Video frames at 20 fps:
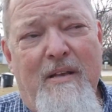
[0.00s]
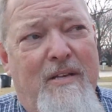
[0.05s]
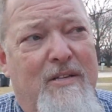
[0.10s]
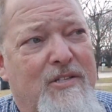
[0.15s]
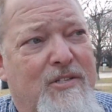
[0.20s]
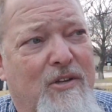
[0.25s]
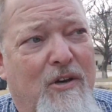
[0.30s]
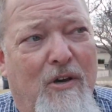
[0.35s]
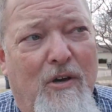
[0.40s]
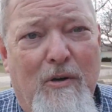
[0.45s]

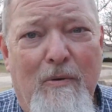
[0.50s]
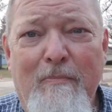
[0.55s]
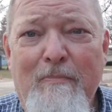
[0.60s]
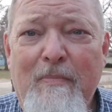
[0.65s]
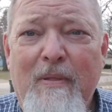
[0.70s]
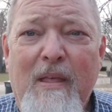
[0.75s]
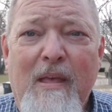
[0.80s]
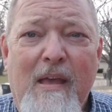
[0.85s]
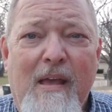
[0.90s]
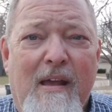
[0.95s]
So
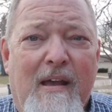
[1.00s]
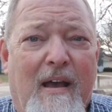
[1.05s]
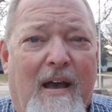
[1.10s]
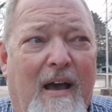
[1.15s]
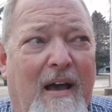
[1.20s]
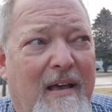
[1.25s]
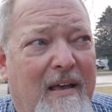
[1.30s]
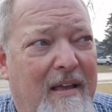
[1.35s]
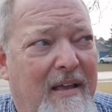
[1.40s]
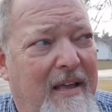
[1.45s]

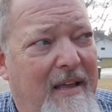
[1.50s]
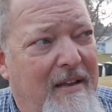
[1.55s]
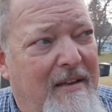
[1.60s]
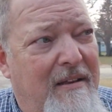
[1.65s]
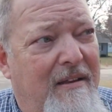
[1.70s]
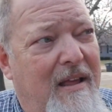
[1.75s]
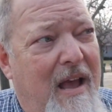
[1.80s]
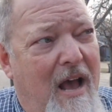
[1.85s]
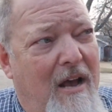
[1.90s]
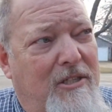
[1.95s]

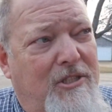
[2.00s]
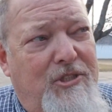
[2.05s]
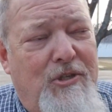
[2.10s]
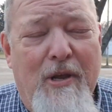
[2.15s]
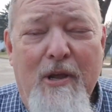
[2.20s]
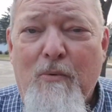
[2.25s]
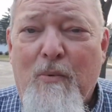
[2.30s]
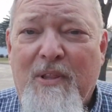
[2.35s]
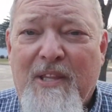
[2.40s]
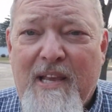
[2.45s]
I'll show
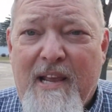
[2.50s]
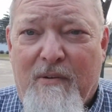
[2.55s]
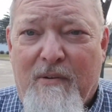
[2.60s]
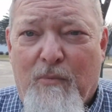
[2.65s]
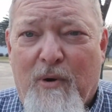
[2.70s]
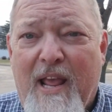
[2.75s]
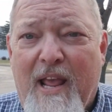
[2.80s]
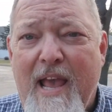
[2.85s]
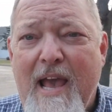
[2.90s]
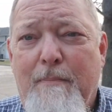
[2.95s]
you
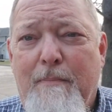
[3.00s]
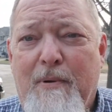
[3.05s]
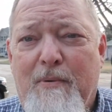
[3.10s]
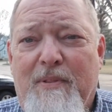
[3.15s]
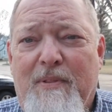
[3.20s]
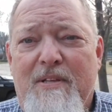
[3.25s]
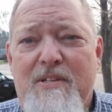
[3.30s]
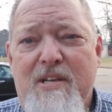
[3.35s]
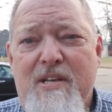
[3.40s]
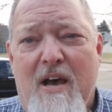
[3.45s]
what happened with
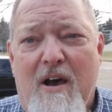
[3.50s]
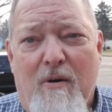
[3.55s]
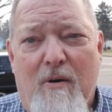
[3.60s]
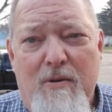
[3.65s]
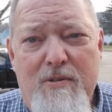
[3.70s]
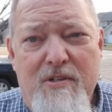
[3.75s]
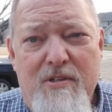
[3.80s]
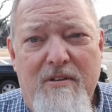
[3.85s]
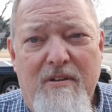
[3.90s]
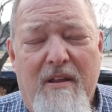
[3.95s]
this
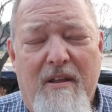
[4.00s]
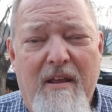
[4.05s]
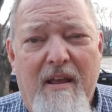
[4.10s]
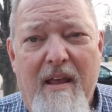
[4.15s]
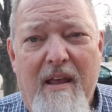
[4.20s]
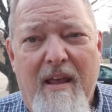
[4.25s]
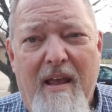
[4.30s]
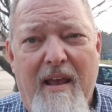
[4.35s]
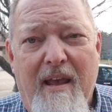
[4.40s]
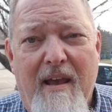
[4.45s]
house.
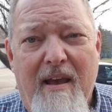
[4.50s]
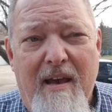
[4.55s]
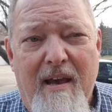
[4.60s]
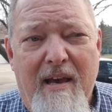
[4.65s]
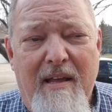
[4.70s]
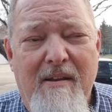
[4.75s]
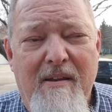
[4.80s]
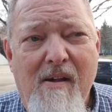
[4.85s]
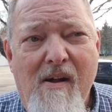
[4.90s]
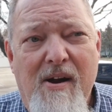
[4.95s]

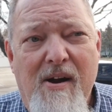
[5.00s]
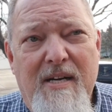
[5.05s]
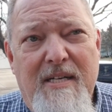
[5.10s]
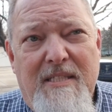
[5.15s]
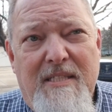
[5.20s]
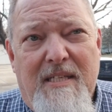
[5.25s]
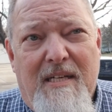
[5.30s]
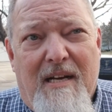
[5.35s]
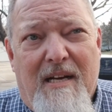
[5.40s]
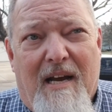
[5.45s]
And
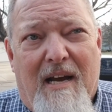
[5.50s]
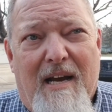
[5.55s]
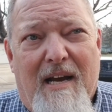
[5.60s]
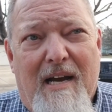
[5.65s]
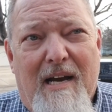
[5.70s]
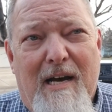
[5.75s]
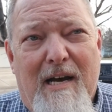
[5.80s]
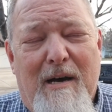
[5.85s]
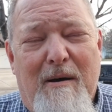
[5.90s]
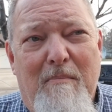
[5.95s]

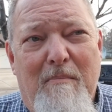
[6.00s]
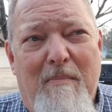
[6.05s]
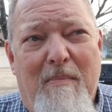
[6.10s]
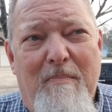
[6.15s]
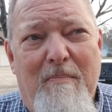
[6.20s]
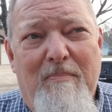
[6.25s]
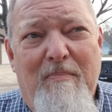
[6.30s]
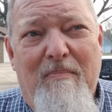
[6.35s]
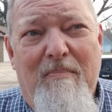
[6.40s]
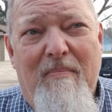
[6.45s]
over
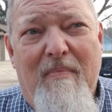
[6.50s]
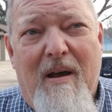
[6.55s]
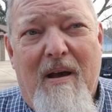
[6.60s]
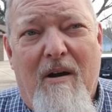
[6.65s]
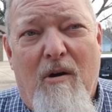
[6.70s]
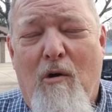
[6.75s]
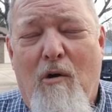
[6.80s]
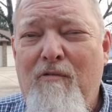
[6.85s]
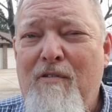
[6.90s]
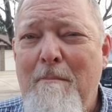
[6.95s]

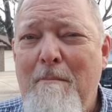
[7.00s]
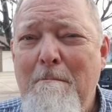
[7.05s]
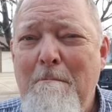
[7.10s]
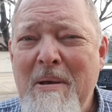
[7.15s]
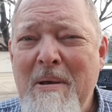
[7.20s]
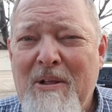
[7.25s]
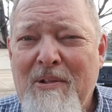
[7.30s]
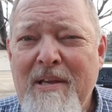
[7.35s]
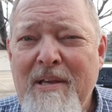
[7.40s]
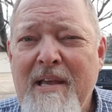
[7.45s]
1
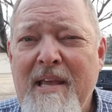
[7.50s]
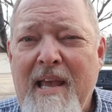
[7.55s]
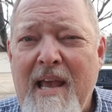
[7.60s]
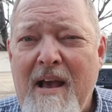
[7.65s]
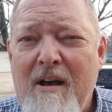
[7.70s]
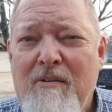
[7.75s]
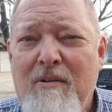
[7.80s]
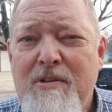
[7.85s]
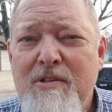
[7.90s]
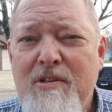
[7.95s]
million
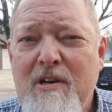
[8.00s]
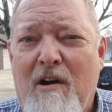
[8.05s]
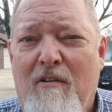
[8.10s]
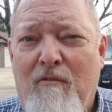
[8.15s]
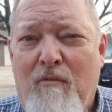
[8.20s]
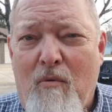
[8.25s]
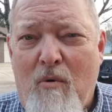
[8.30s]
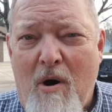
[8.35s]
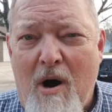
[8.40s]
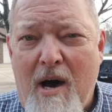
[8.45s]
gallons
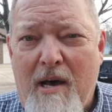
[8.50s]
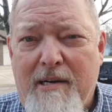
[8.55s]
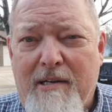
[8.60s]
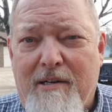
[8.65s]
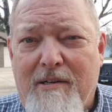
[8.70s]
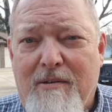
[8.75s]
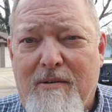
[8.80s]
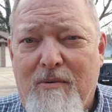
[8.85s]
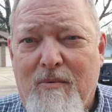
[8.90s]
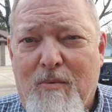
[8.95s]
of
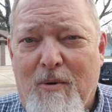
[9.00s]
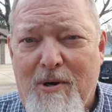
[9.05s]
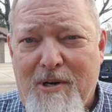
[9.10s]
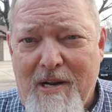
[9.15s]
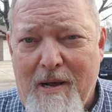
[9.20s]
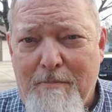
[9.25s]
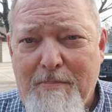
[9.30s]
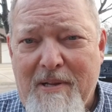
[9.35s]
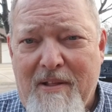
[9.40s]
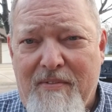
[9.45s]
water were
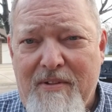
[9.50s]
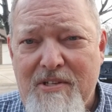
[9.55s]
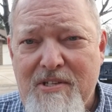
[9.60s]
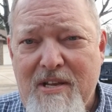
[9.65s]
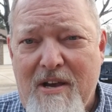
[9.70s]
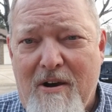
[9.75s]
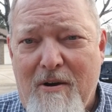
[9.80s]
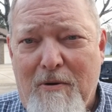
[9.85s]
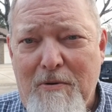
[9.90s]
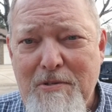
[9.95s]
dumped on this
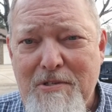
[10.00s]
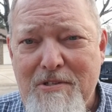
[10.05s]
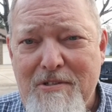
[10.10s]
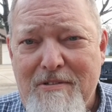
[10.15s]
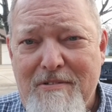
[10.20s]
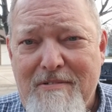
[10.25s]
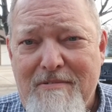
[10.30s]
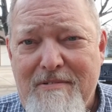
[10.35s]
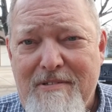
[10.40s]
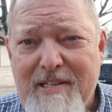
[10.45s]
house
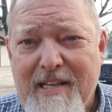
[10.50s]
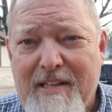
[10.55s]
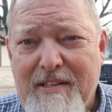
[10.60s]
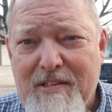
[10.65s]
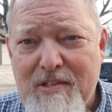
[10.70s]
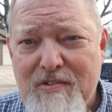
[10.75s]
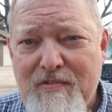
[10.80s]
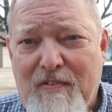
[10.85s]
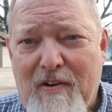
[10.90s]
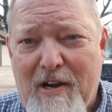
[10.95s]
to get
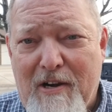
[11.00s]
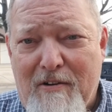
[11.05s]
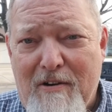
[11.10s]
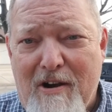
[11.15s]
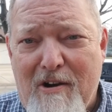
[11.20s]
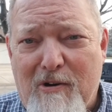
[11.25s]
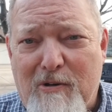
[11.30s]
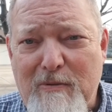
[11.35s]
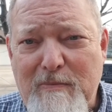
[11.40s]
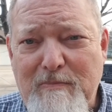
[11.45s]
this fire
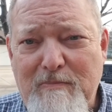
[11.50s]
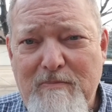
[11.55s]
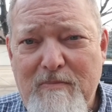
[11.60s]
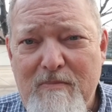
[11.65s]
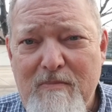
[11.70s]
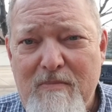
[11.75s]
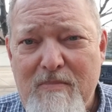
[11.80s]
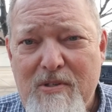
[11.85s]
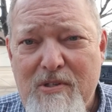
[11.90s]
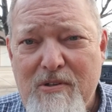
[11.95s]
out.
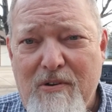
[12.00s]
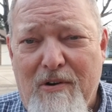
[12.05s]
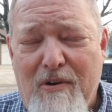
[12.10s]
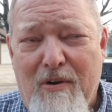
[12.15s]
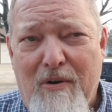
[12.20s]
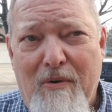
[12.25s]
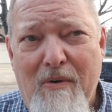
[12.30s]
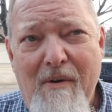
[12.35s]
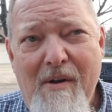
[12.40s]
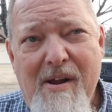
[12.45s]

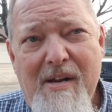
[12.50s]
So